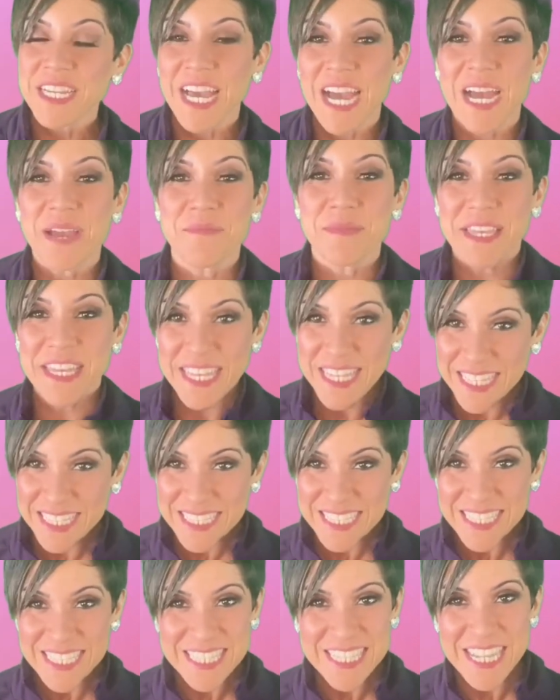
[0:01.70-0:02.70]
I'm
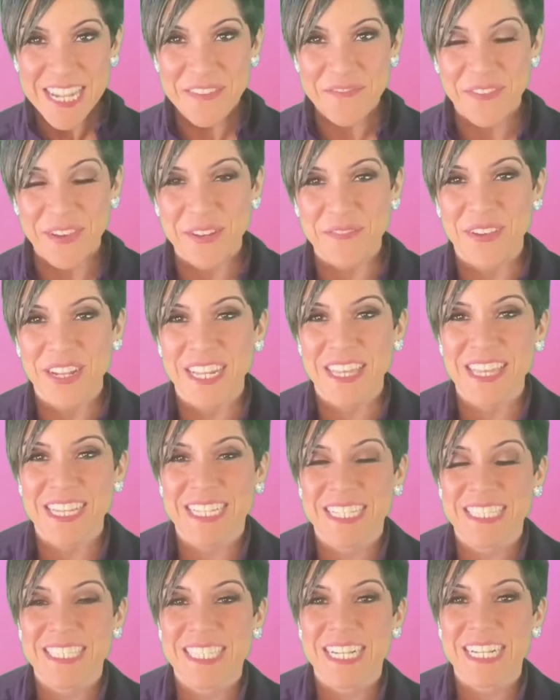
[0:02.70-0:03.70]
Izis, la enfermera de
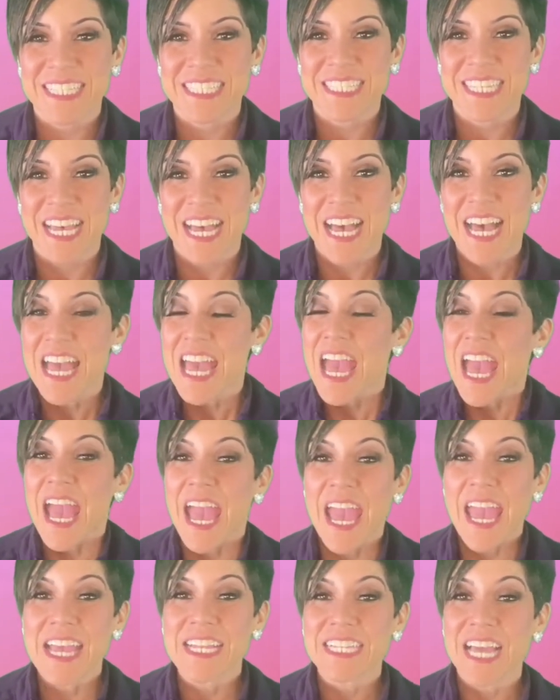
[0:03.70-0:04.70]
la salsa,
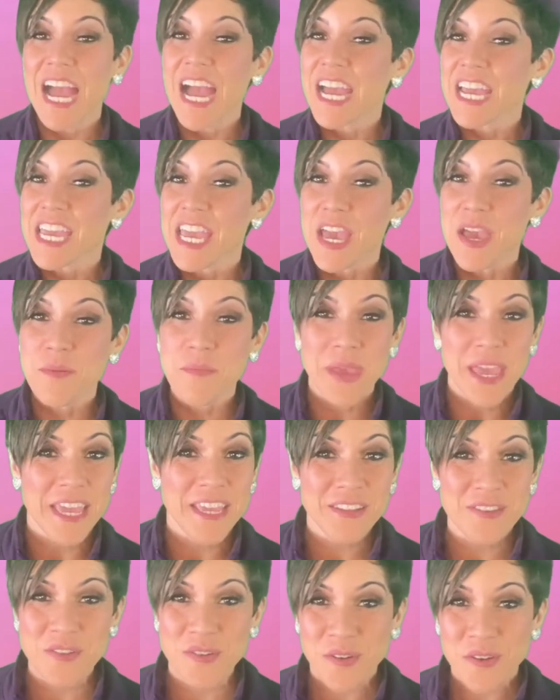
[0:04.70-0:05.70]
and I am
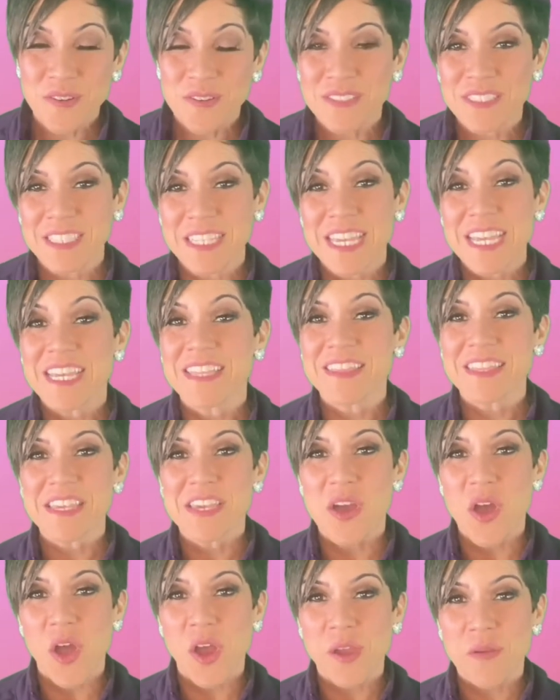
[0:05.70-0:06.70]
a nurse in the
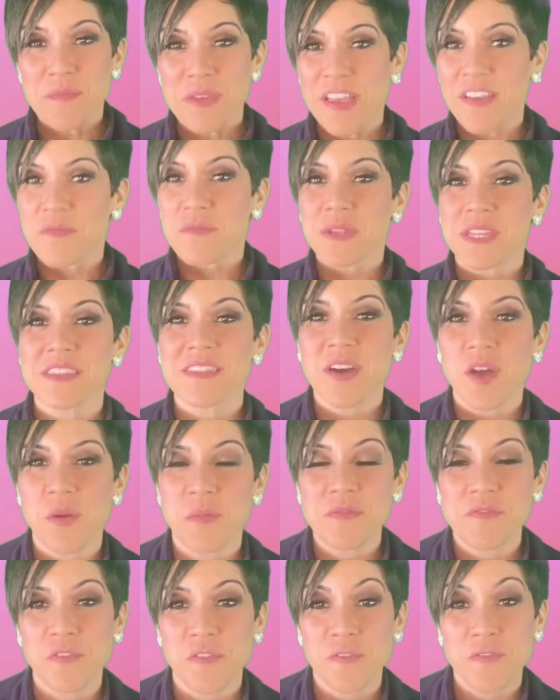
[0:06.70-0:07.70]
Army. I've been in the Army
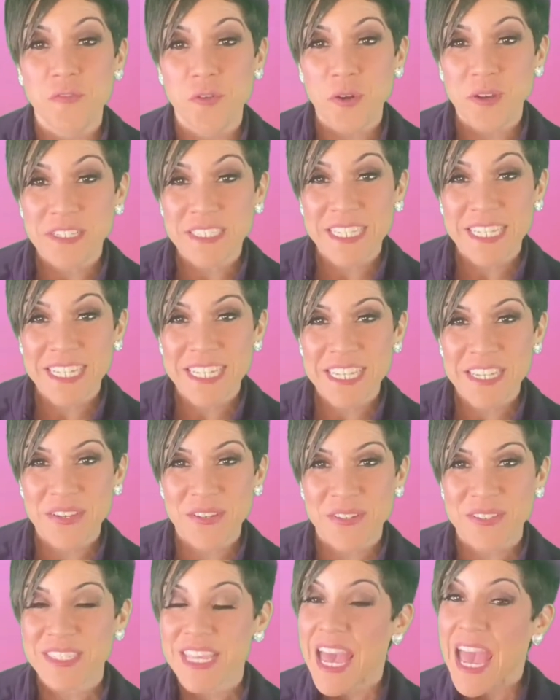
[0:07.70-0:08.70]
for 14
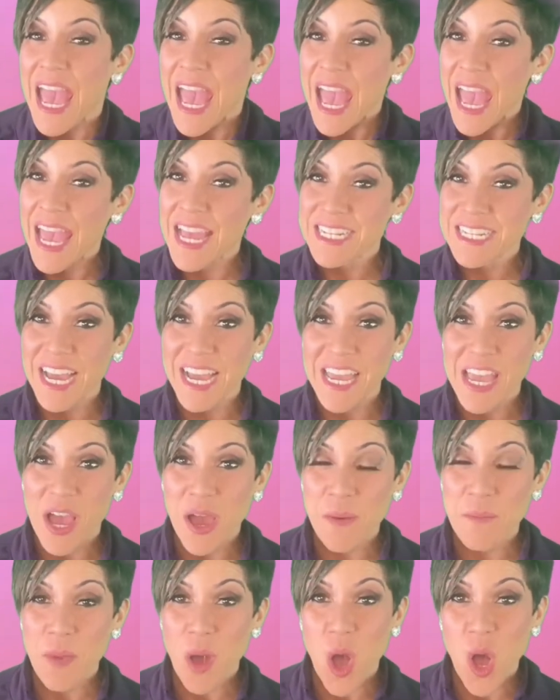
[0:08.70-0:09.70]
years, and I
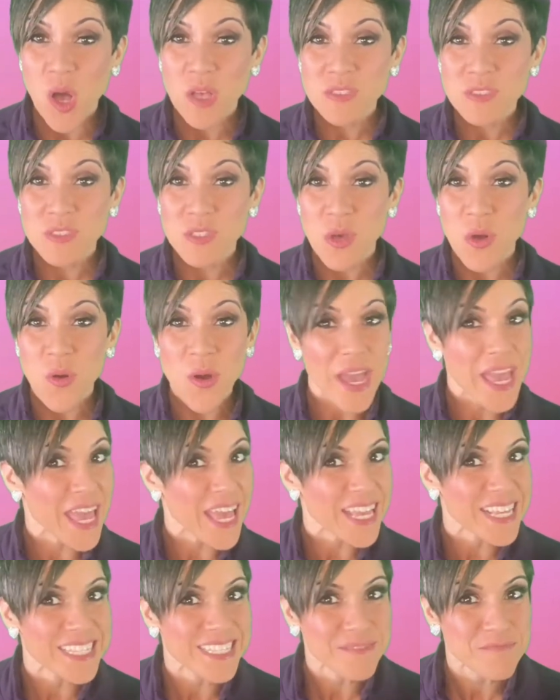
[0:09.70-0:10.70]
am also
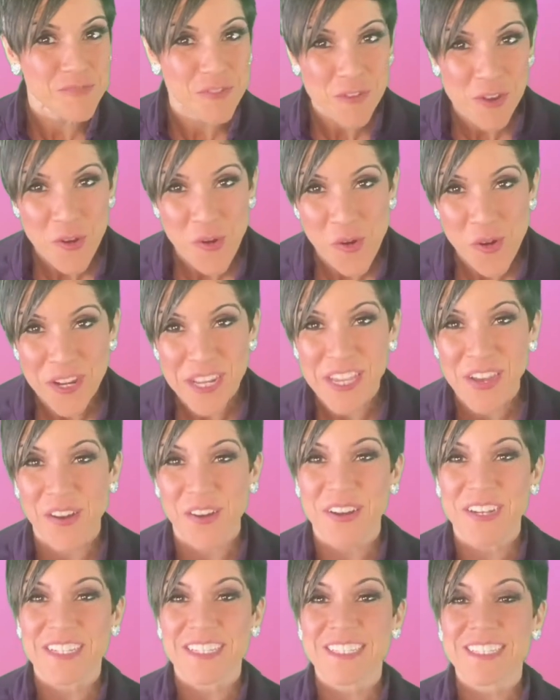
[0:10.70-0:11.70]
a recording
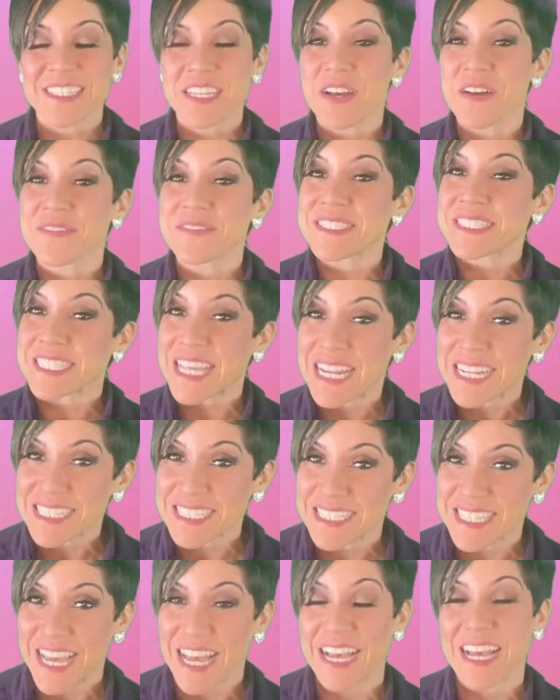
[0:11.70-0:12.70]
artist of
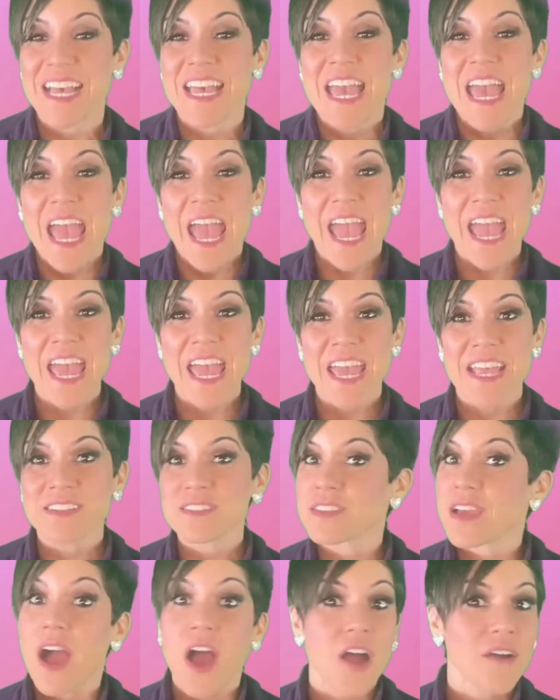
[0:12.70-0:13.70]
salsa.
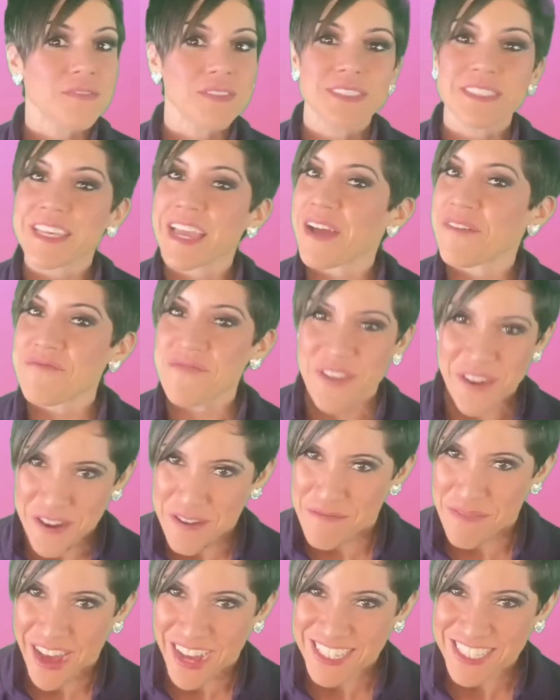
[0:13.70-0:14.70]
And obviously, I'm very
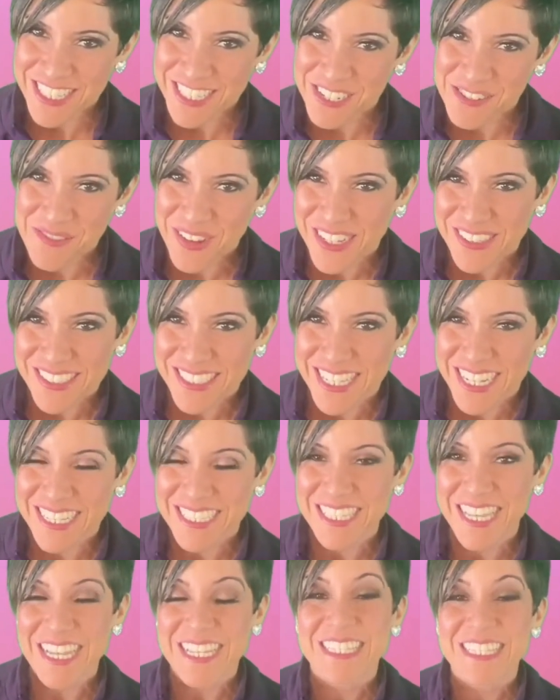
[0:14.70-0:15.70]
passionate about salsa.
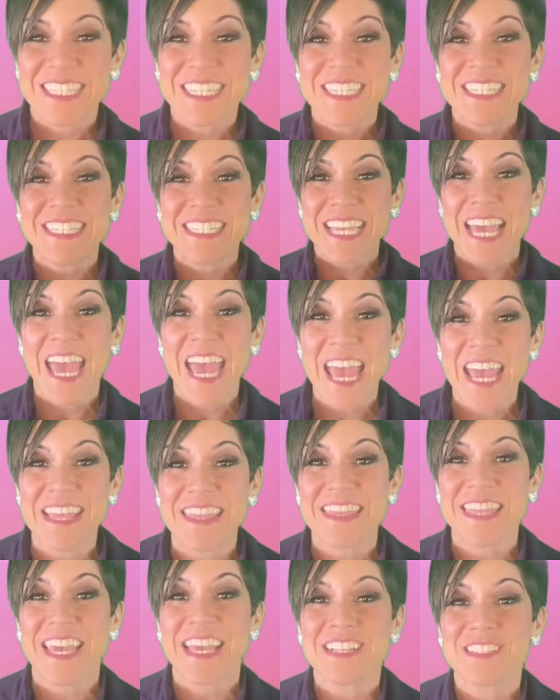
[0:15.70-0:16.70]
And today,
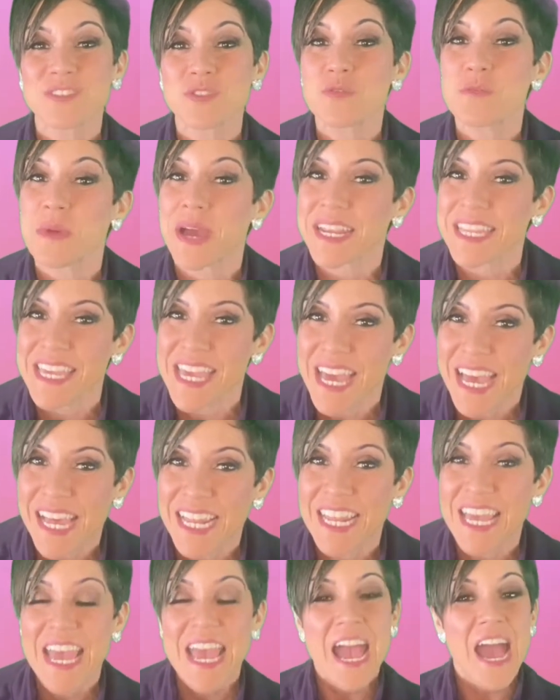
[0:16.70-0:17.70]
thanks to
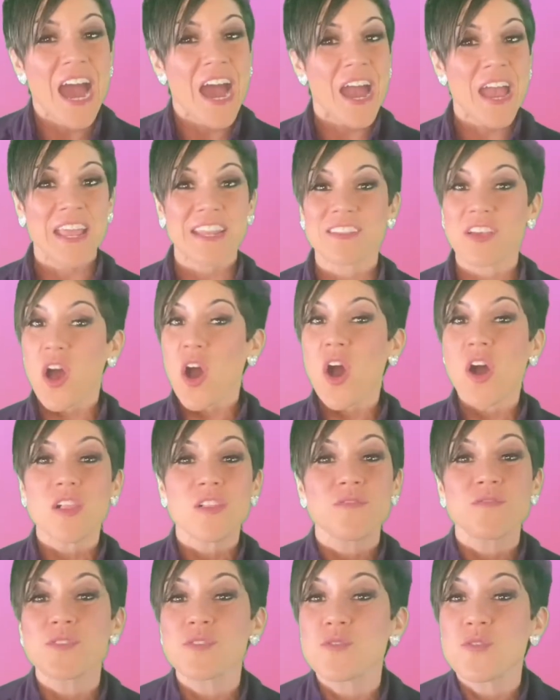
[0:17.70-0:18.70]
Mariel and all
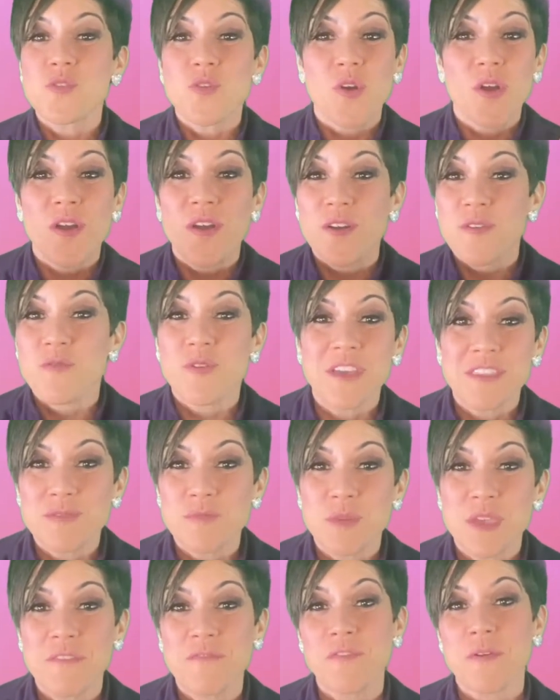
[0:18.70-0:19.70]
of you who are with
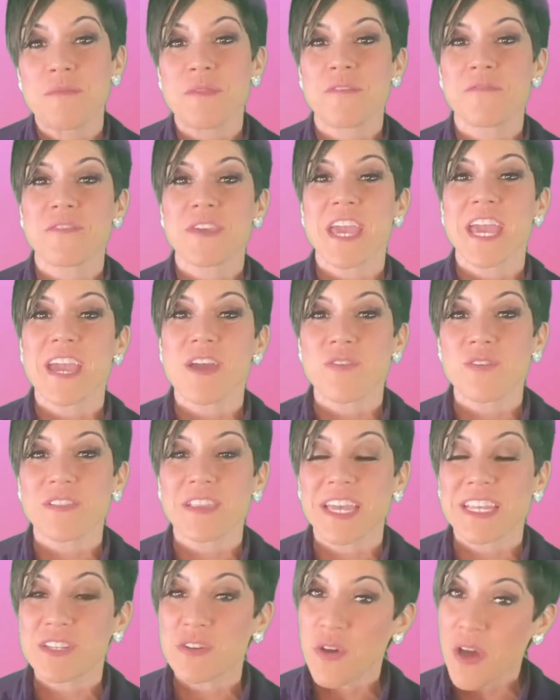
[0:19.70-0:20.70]
me from the VA
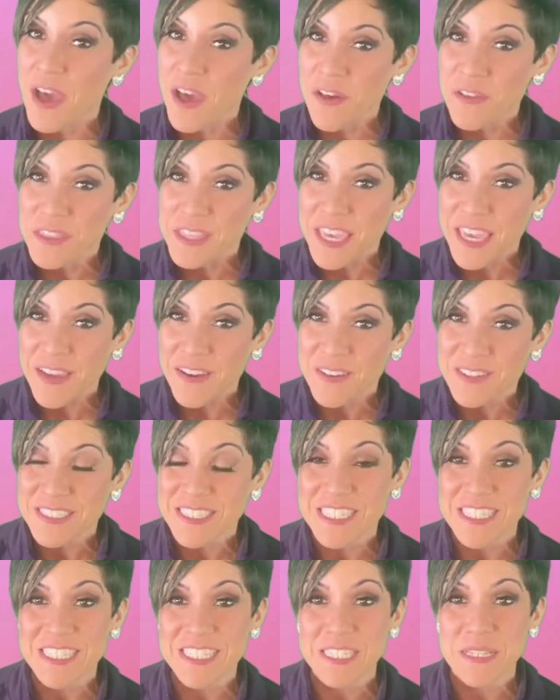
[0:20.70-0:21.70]
Orlando healthcare
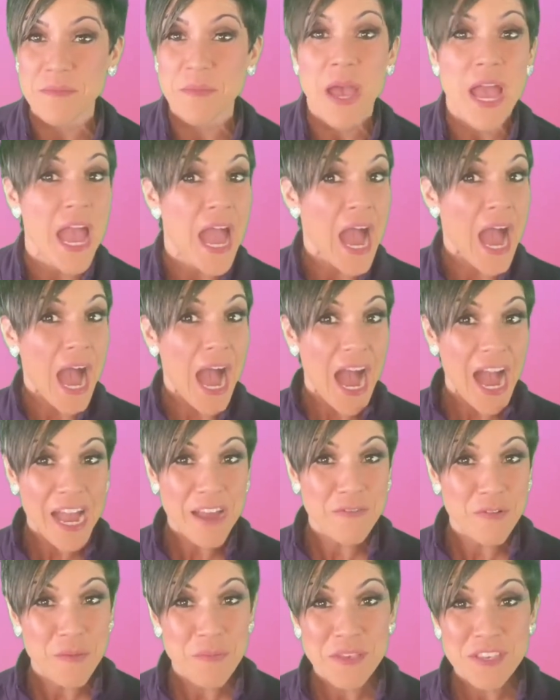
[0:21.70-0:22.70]
system,
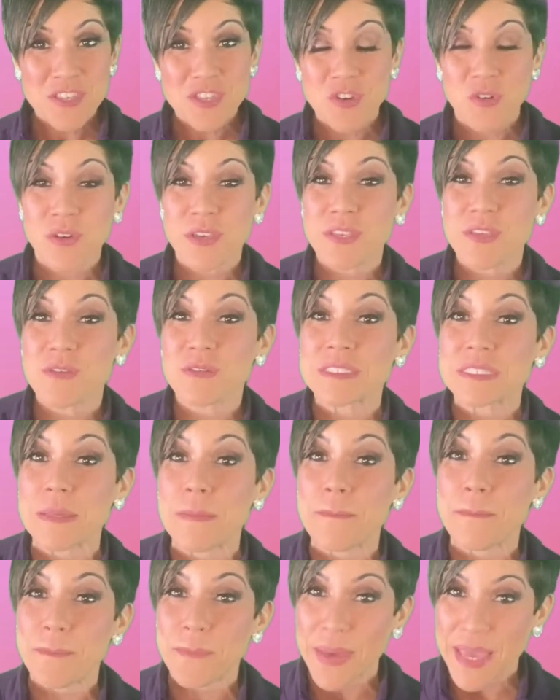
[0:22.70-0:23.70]
I will be showing you
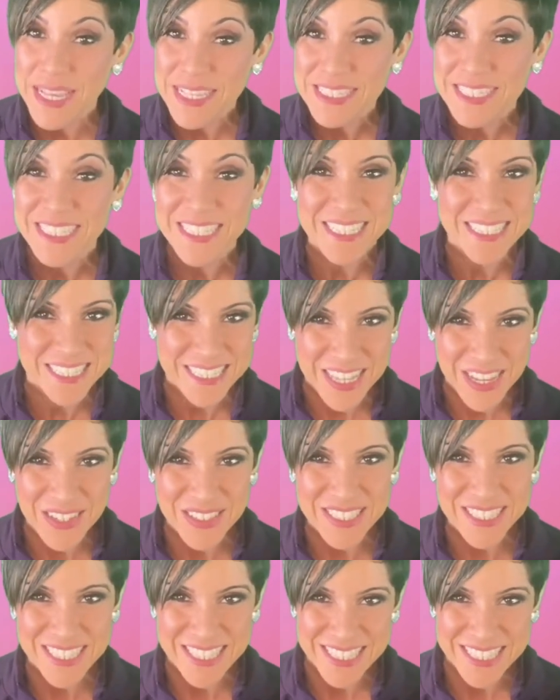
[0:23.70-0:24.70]
some basic
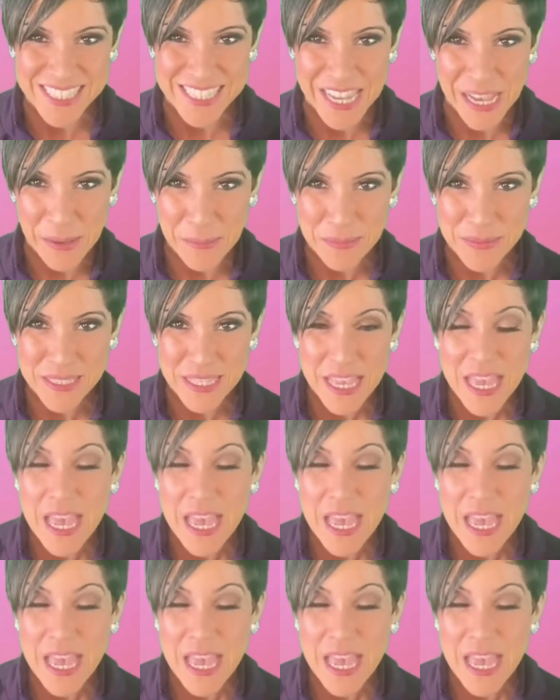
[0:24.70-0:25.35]
salsa steps.